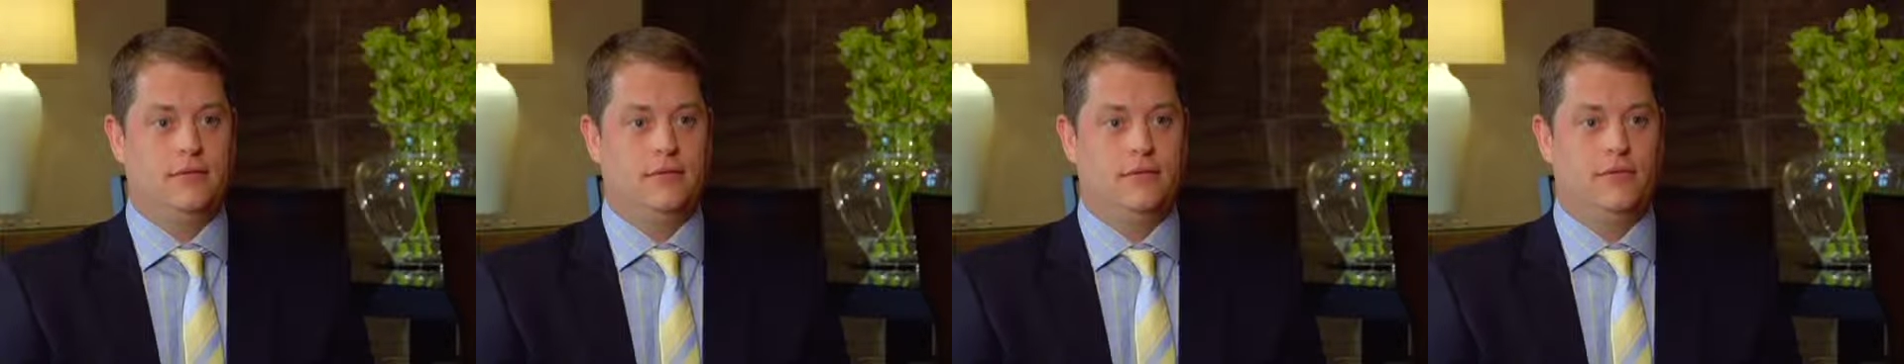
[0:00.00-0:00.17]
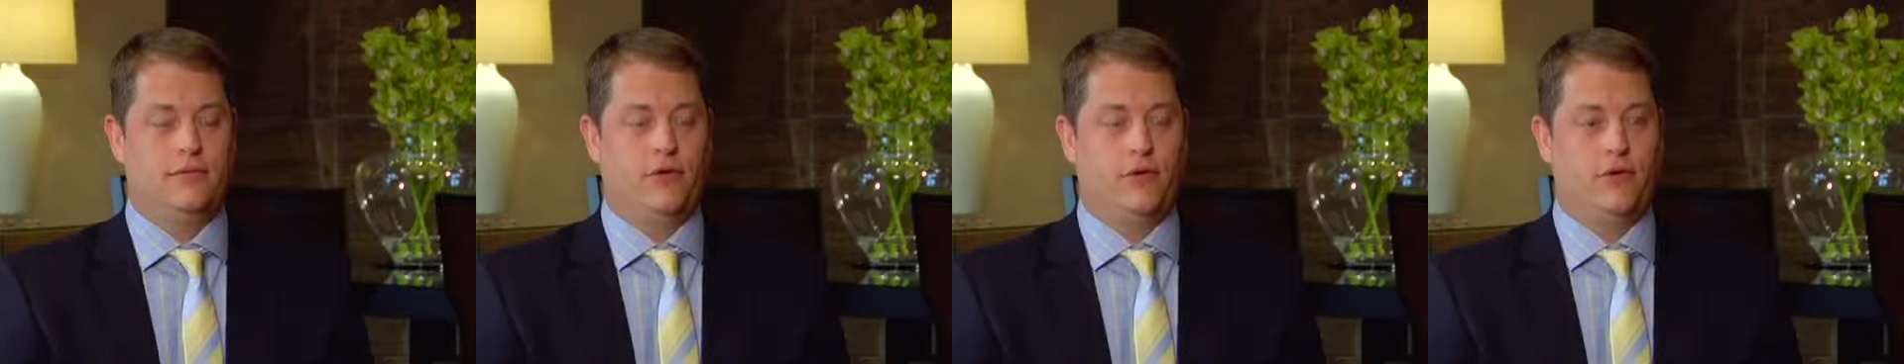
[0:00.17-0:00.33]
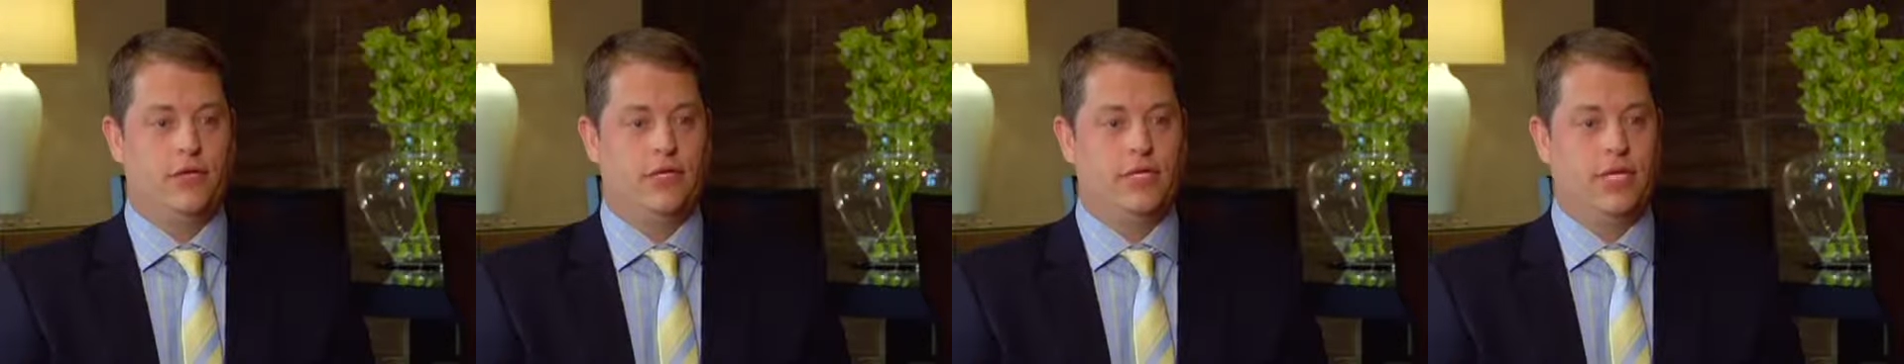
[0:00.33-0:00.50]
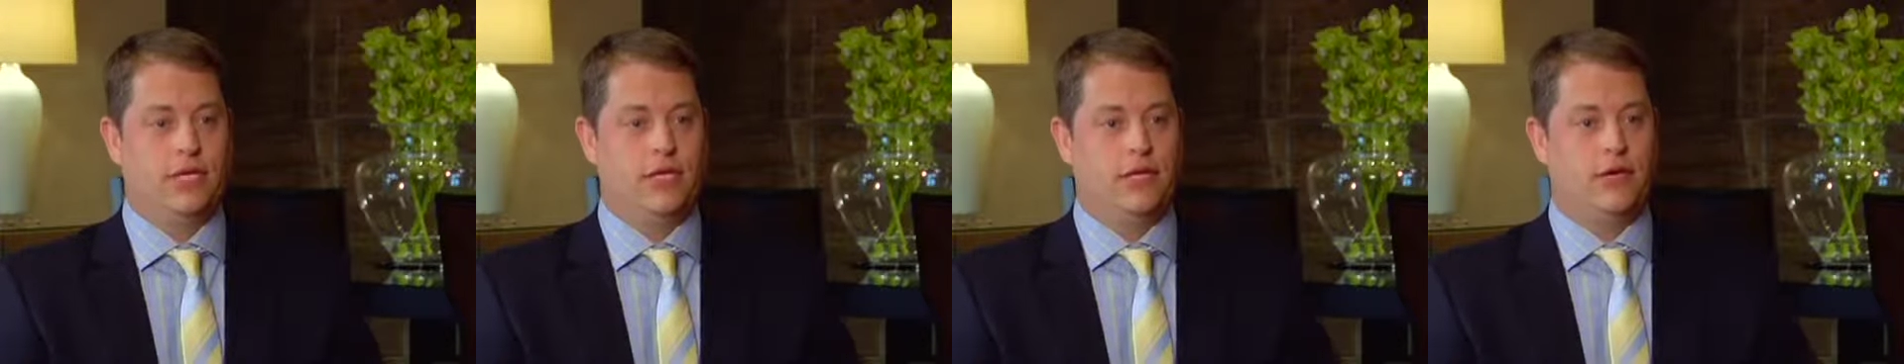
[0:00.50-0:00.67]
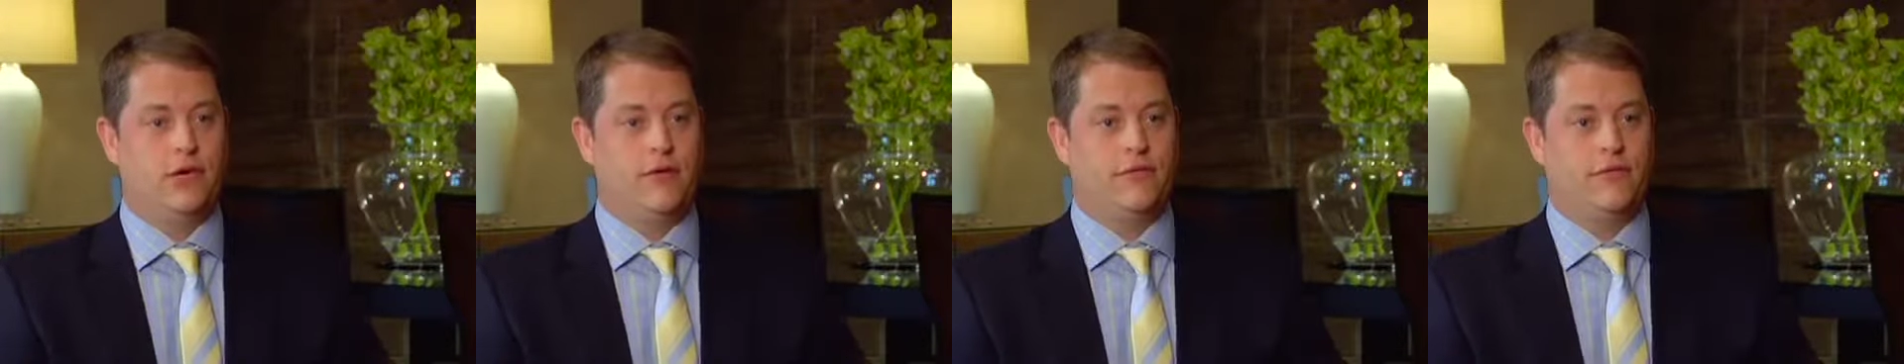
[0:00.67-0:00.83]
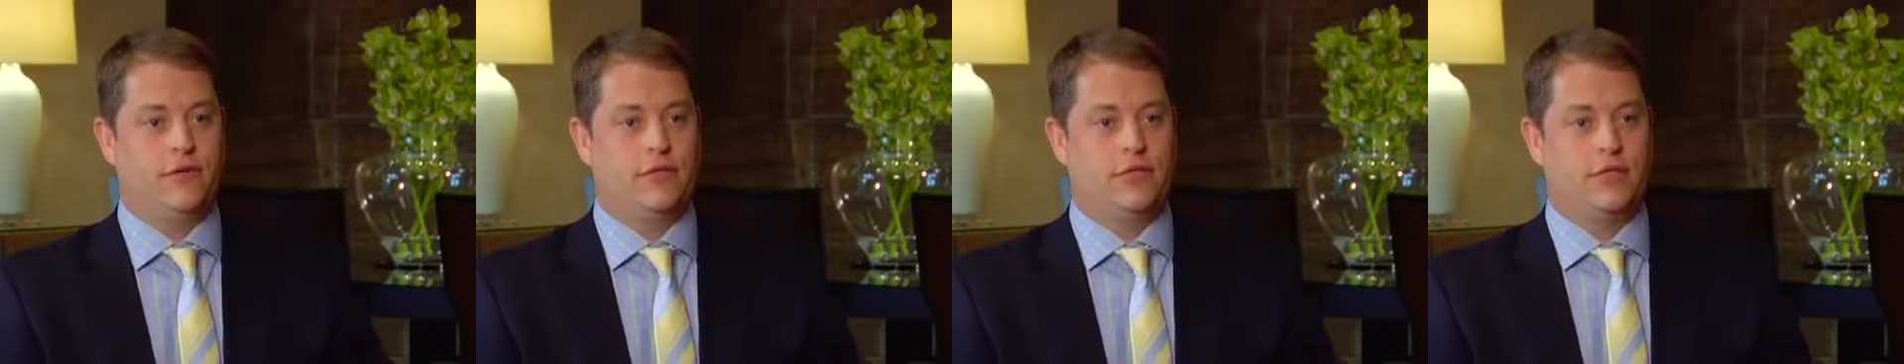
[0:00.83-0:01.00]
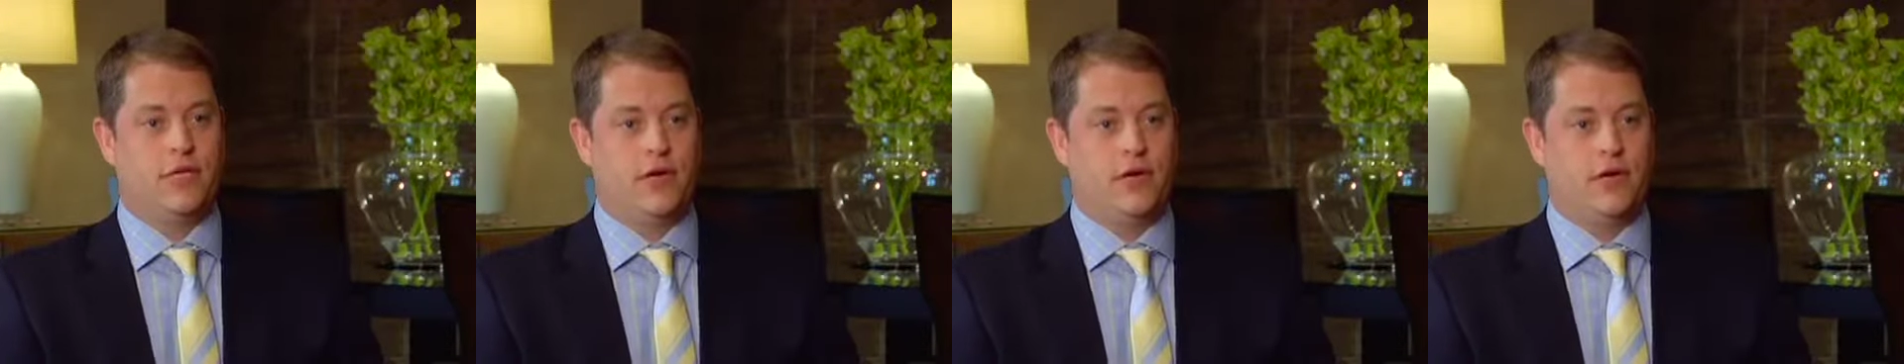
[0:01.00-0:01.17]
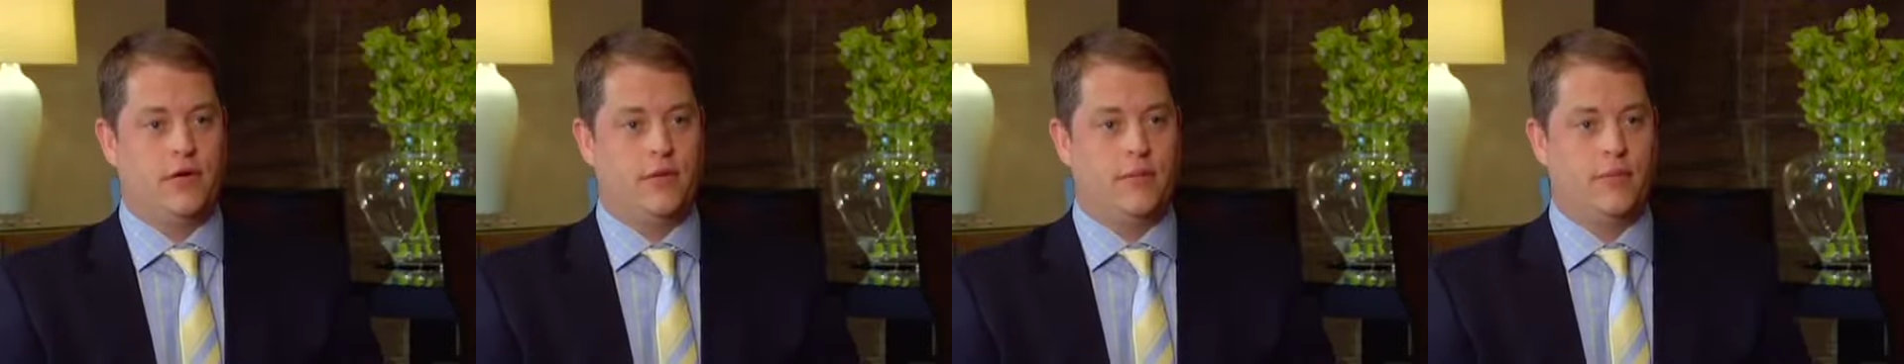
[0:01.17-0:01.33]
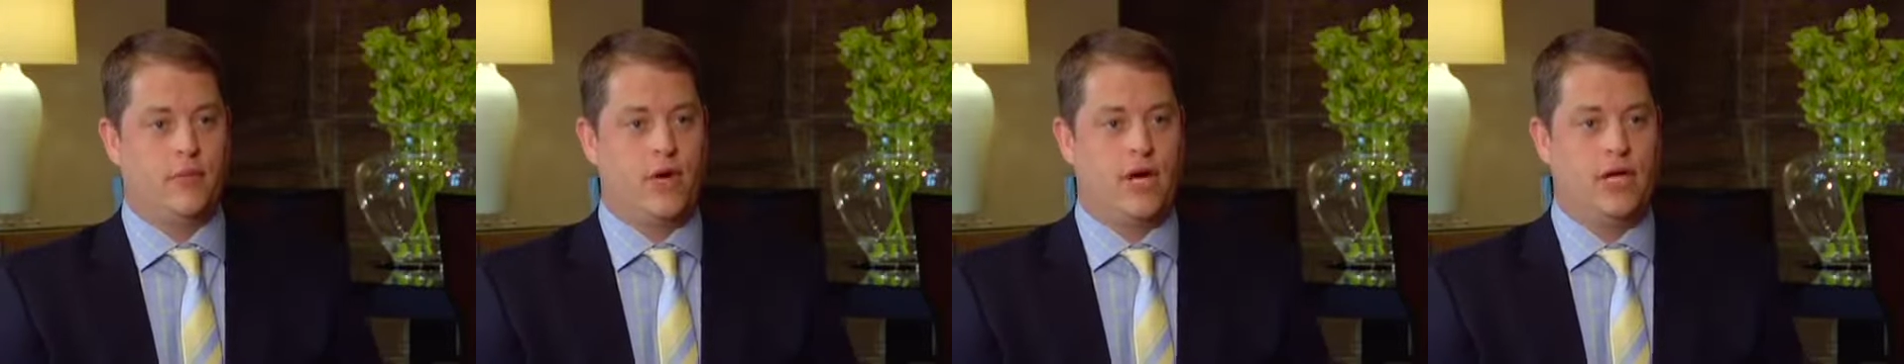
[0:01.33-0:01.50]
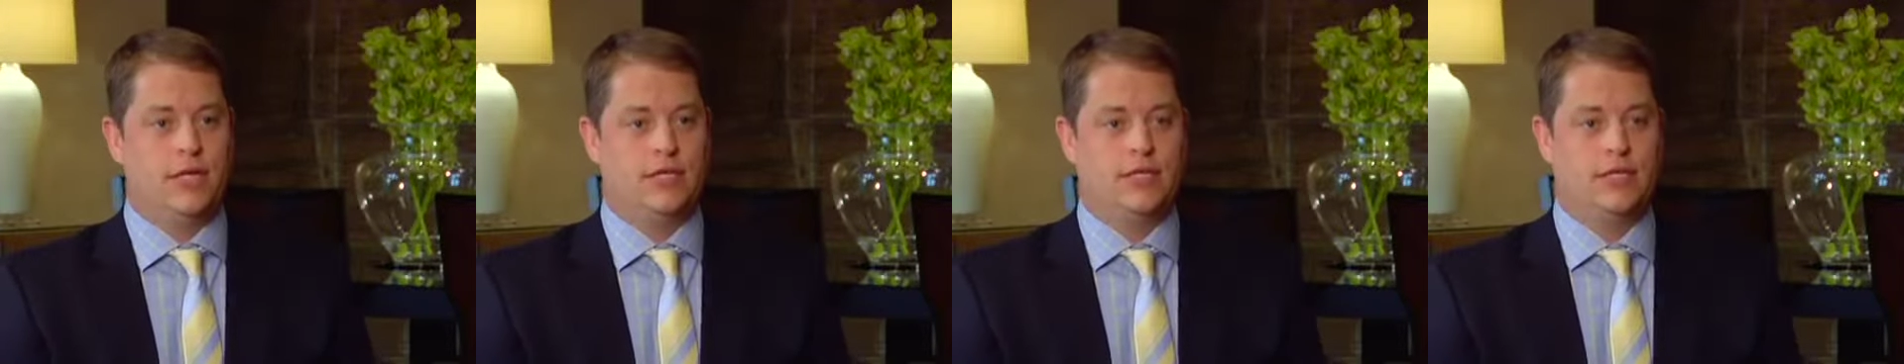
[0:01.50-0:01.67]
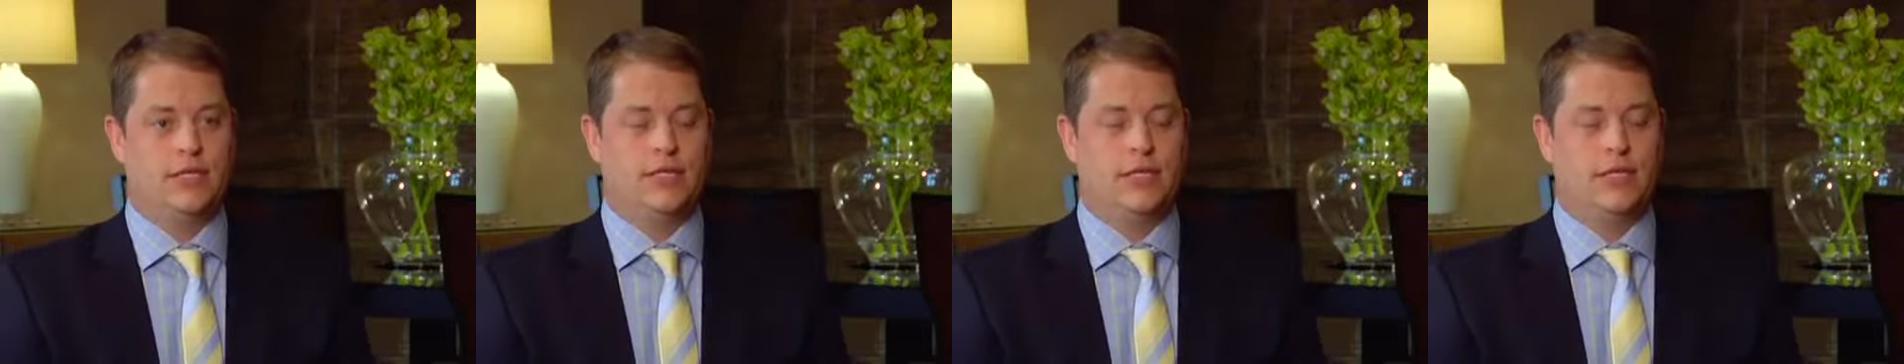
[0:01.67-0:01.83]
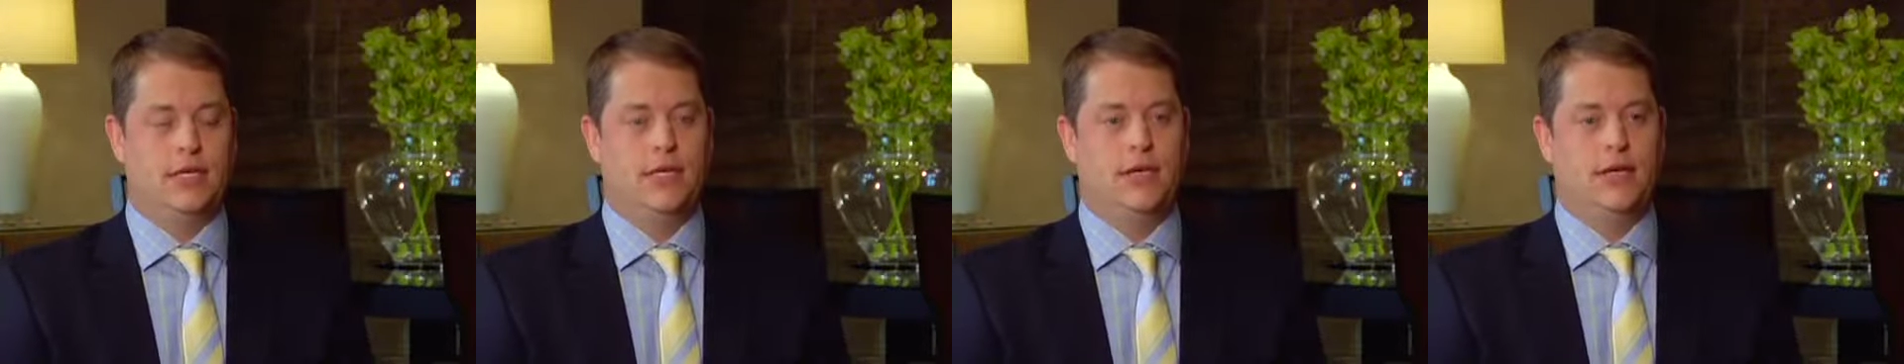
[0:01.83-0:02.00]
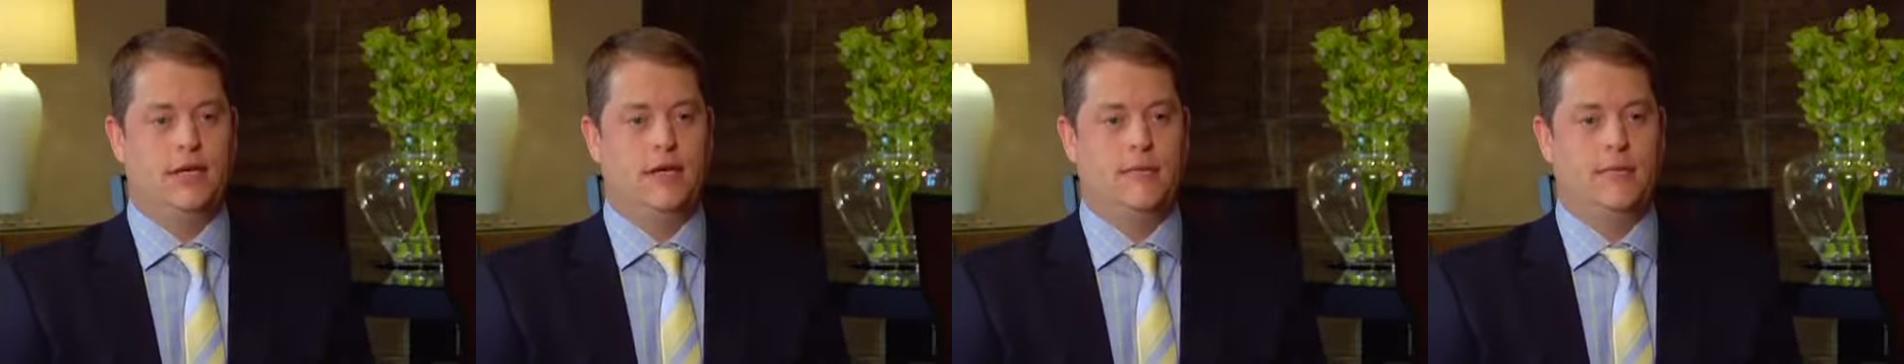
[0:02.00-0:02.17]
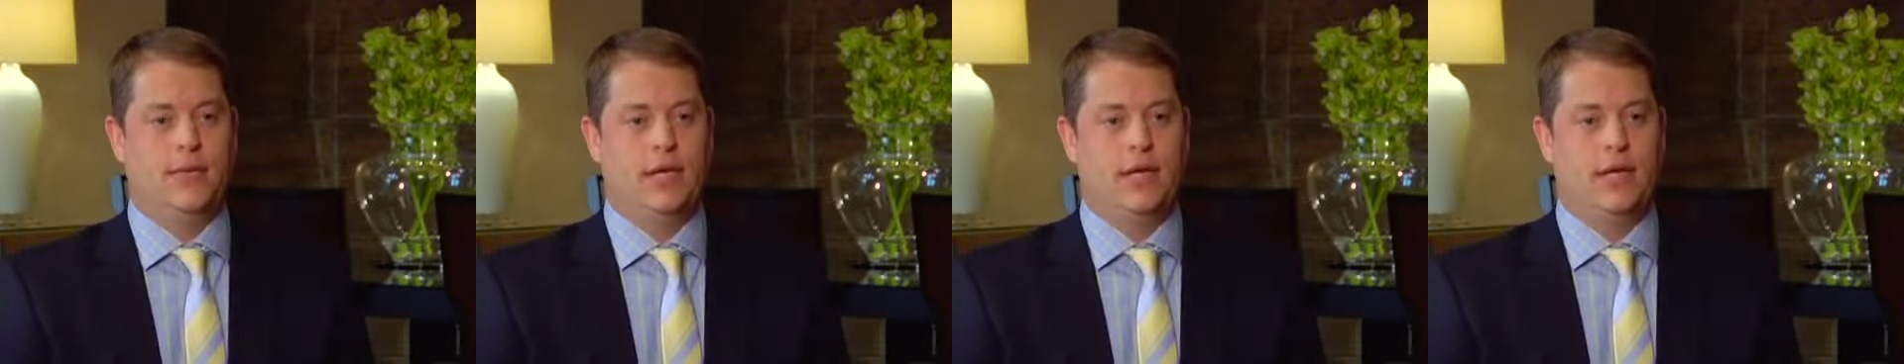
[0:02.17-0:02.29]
focusing their efforts on other projects that needed to